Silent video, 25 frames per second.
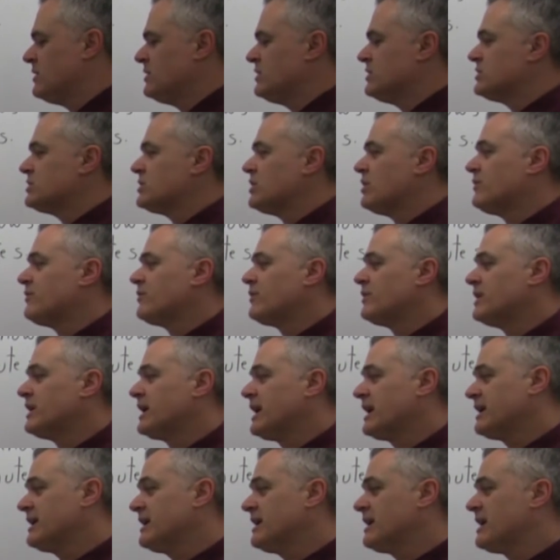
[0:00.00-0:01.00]
So for
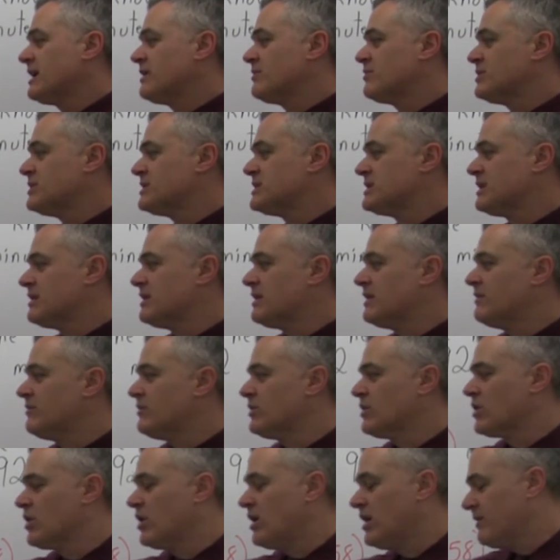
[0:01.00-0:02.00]
99%
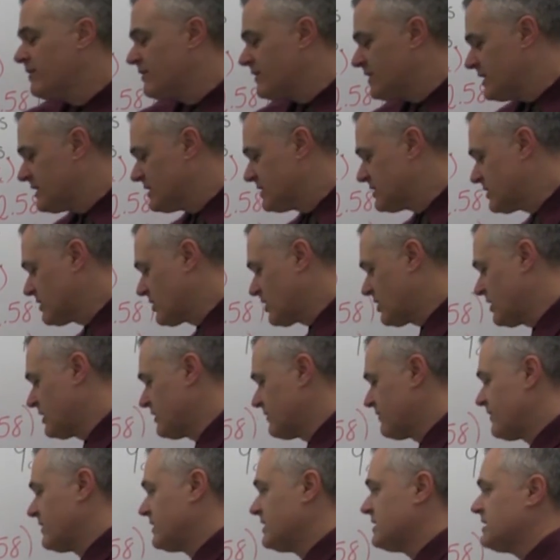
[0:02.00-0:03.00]
level of confidence, the
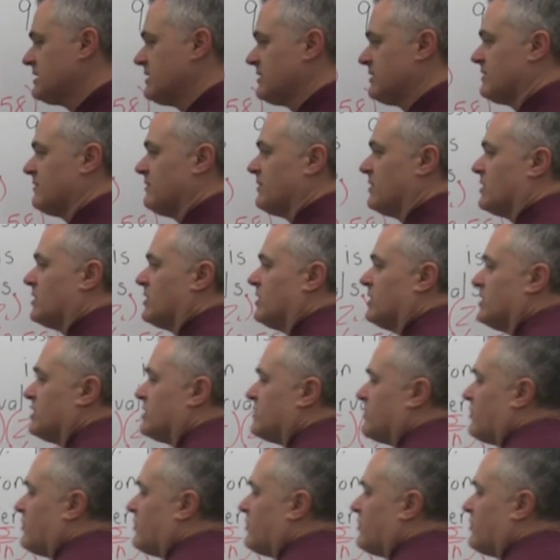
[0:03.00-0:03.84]
confidence interval goes